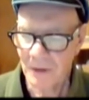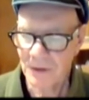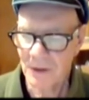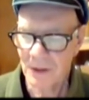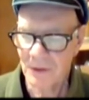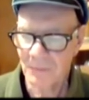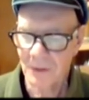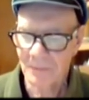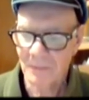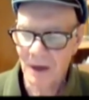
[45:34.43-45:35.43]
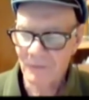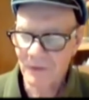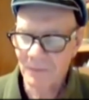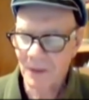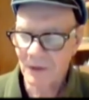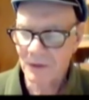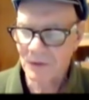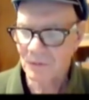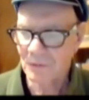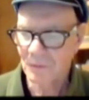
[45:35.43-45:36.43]
another one of the
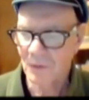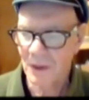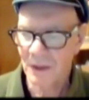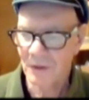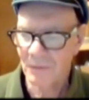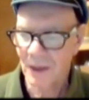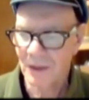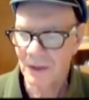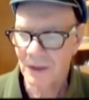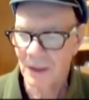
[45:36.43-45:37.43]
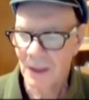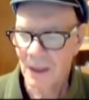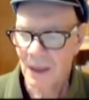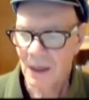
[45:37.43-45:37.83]
mothers walking around with